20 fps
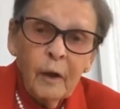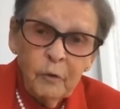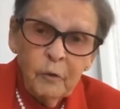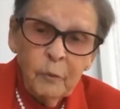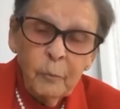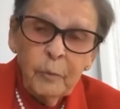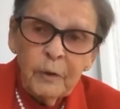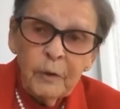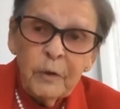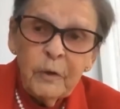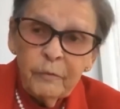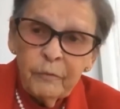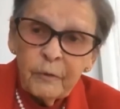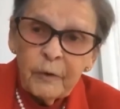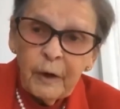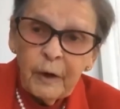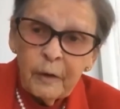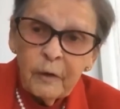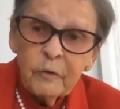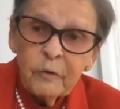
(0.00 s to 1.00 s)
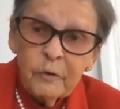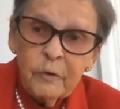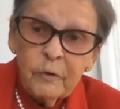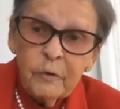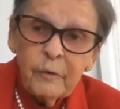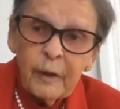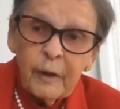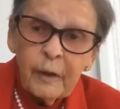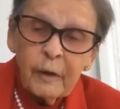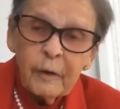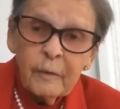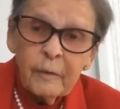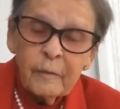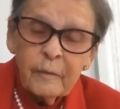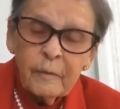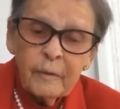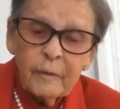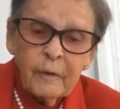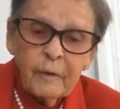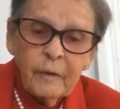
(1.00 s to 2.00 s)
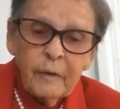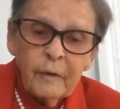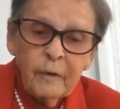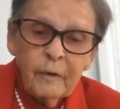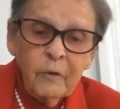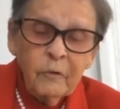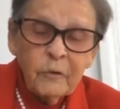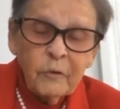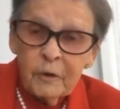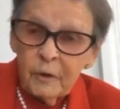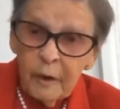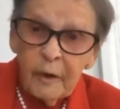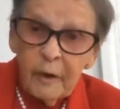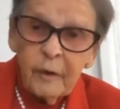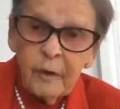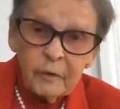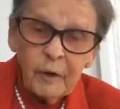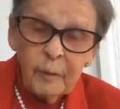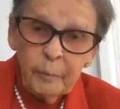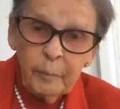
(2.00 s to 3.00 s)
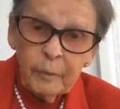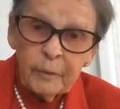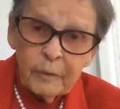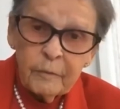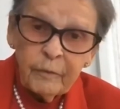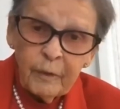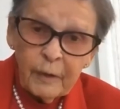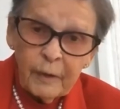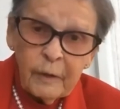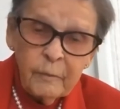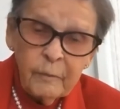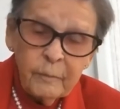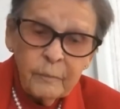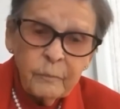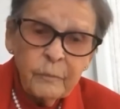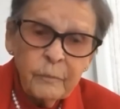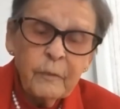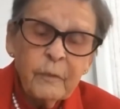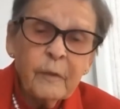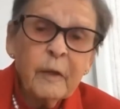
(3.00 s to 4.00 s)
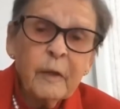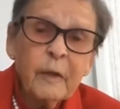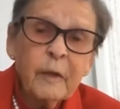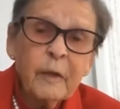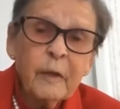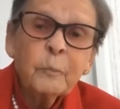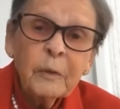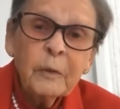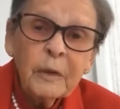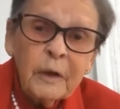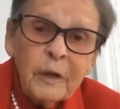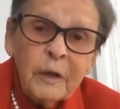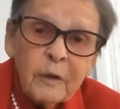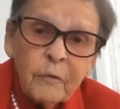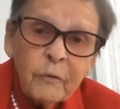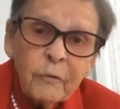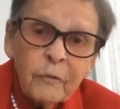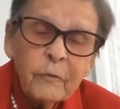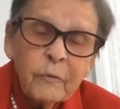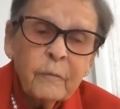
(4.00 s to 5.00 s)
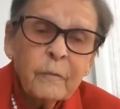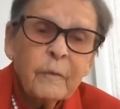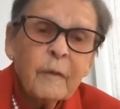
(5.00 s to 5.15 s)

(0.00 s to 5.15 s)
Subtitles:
Do you believe that I can do that? You say, yes, I believe that. That's belief.